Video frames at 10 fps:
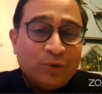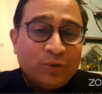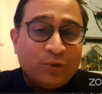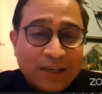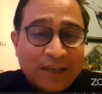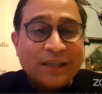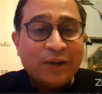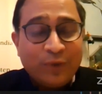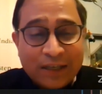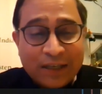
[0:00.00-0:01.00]
do the things
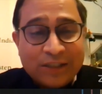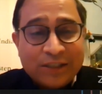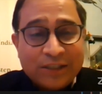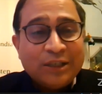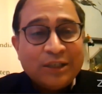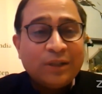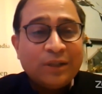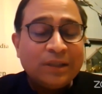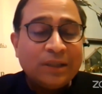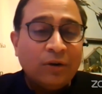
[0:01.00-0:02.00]
that we can change
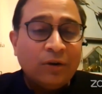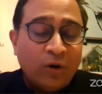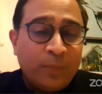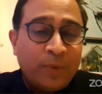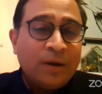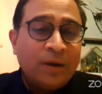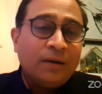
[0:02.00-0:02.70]
with hope,